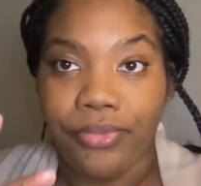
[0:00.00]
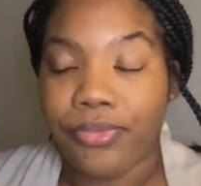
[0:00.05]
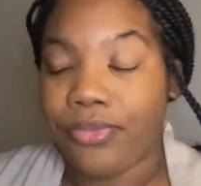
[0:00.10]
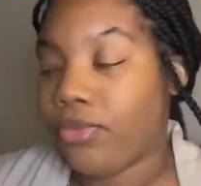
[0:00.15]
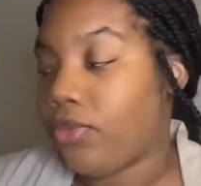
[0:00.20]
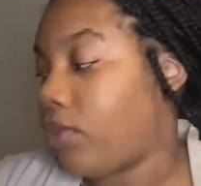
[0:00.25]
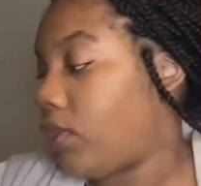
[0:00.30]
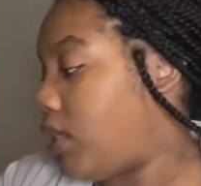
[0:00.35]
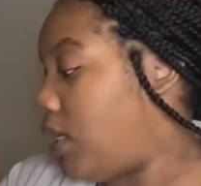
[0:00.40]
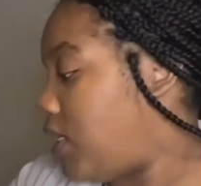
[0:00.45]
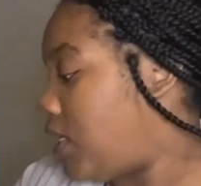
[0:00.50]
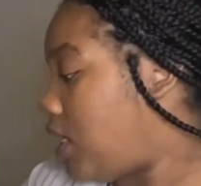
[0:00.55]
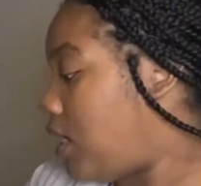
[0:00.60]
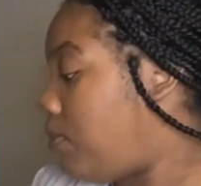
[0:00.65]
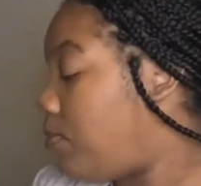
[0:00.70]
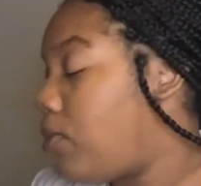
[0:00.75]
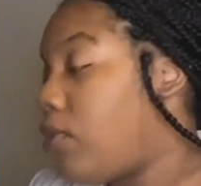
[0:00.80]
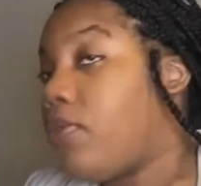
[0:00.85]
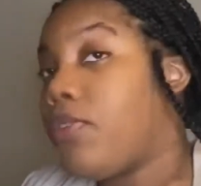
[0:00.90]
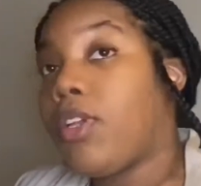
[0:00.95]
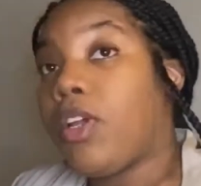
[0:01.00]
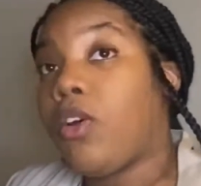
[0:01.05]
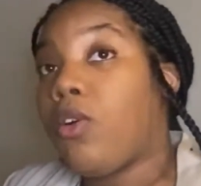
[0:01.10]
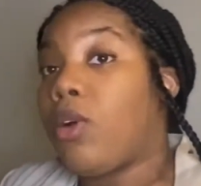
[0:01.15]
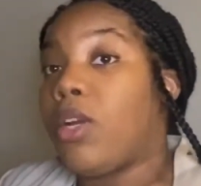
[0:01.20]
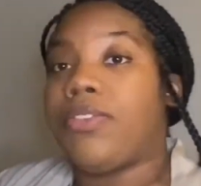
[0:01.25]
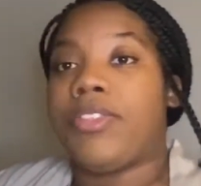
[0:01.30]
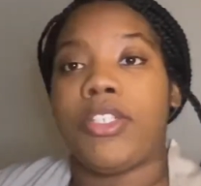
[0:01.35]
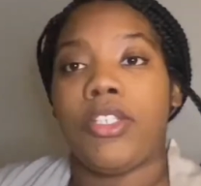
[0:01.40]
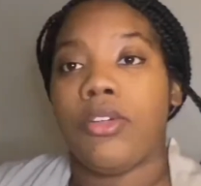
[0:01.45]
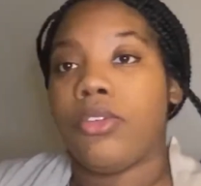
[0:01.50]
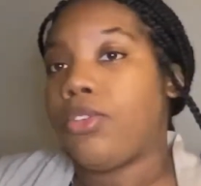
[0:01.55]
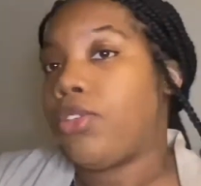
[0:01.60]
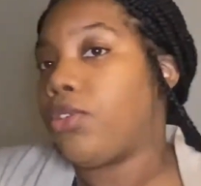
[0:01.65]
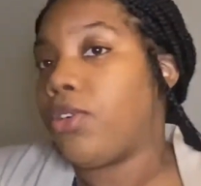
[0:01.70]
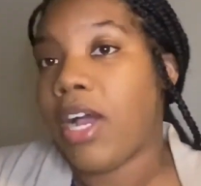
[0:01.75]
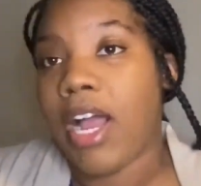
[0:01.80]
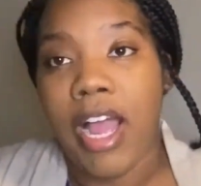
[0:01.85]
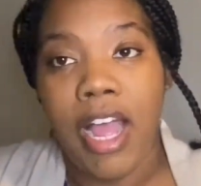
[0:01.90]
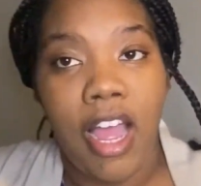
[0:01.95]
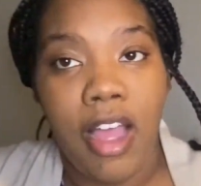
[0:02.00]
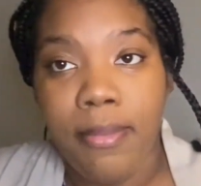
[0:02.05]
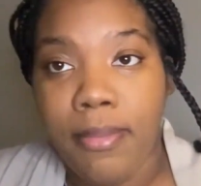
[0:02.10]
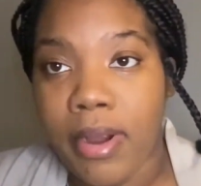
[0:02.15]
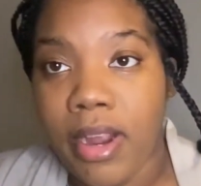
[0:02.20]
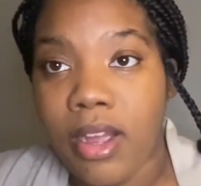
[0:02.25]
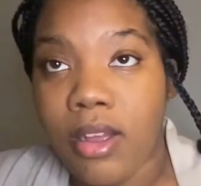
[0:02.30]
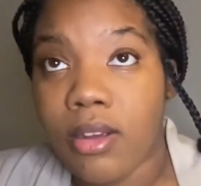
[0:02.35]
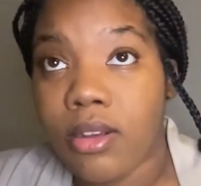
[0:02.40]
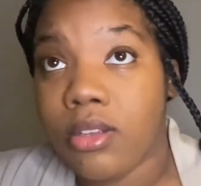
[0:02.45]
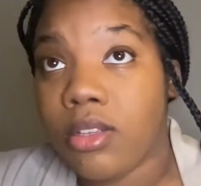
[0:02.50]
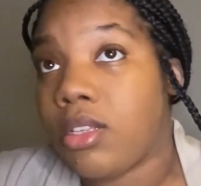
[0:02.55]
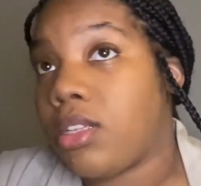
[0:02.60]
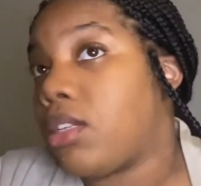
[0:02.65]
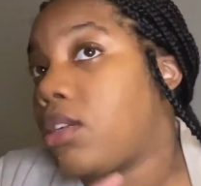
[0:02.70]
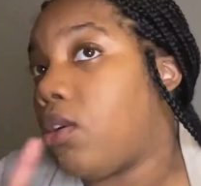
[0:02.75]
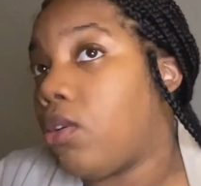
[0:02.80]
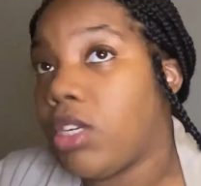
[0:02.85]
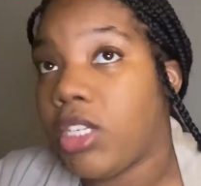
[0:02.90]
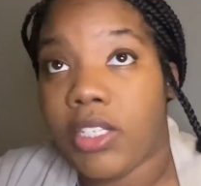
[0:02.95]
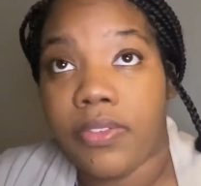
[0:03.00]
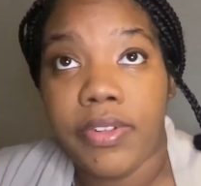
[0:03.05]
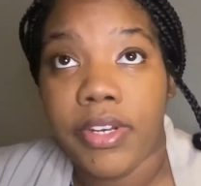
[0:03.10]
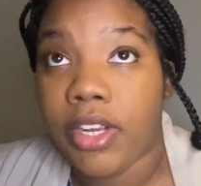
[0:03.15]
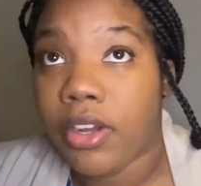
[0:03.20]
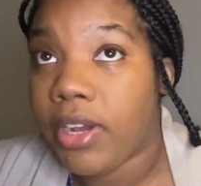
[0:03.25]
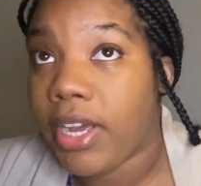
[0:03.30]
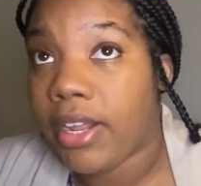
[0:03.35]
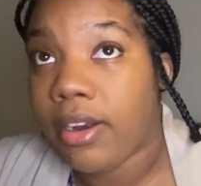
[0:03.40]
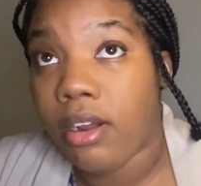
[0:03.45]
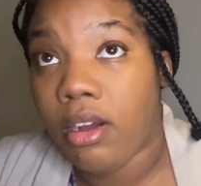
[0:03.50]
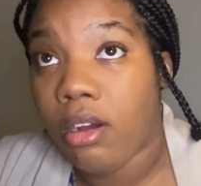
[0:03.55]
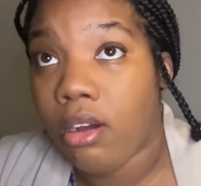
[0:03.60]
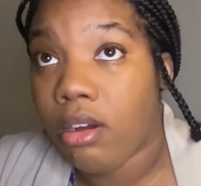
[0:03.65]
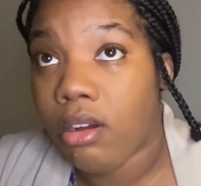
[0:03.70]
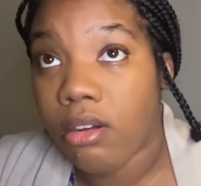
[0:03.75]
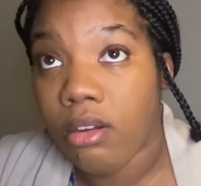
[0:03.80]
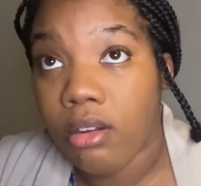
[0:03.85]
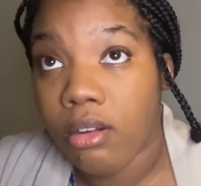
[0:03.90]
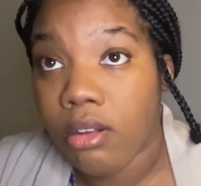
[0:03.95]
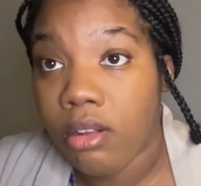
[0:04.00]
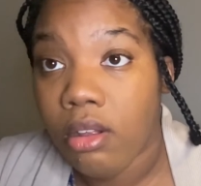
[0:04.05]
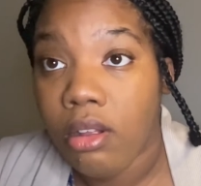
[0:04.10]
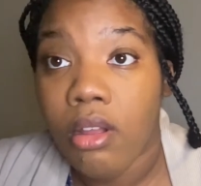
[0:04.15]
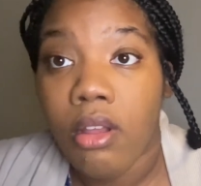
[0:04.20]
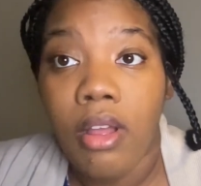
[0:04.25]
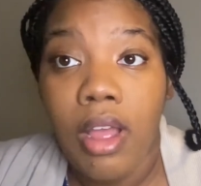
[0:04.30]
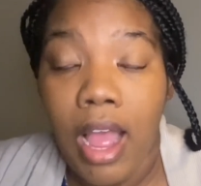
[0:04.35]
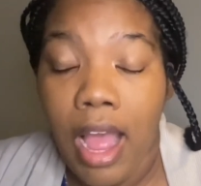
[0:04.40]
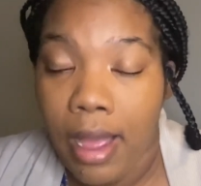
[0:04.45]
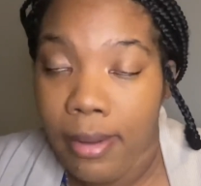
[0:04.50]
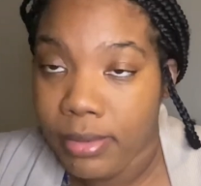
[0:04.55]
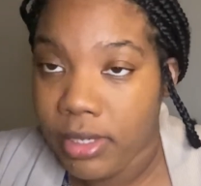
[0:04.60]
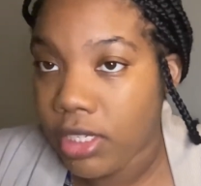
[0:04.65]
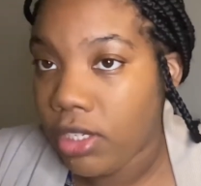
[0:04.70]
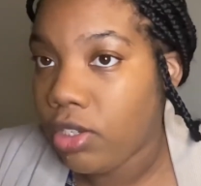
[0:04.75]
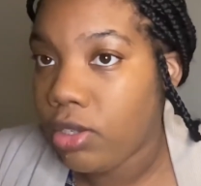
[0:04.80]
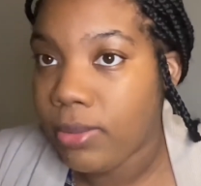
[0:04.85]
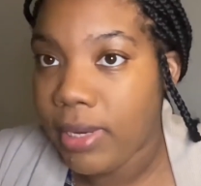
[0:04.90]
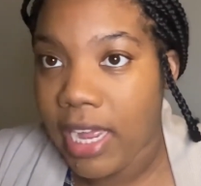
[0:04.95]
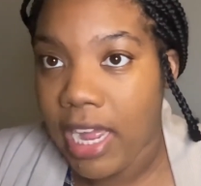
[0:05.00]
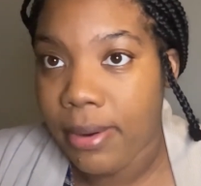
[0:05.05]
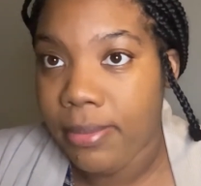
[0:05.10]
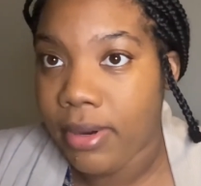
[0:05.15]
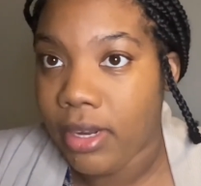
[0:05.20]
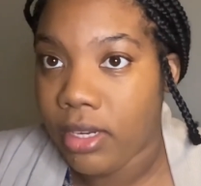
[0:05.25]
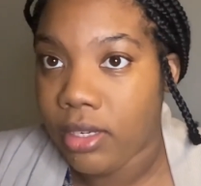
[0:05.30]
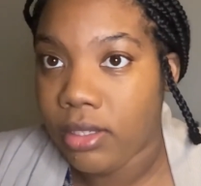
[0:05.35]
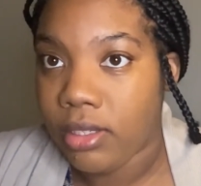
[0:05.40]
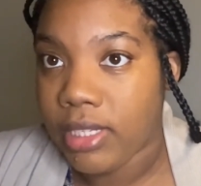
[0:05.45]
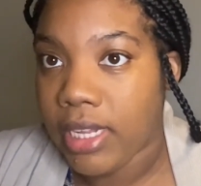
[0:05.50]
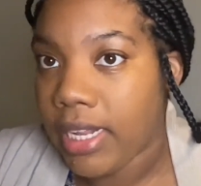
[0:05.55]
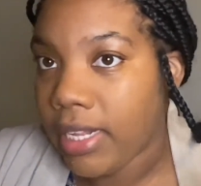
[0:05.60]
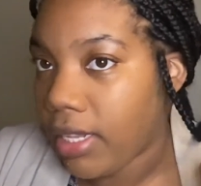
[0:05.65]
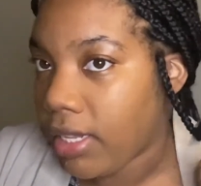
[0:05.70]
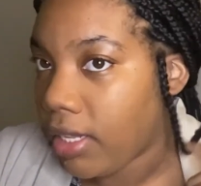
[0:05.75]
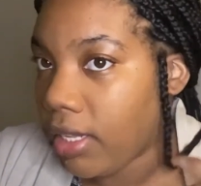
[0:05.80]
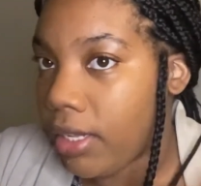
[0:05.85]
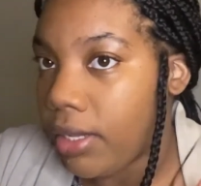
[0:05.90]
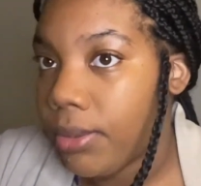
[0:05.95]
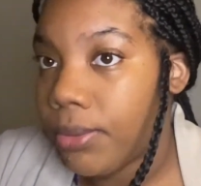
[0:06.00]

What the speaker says: let's keep moving on. If she don't do her eyebrows on this video at all, I'm just do my eyebrows at the end.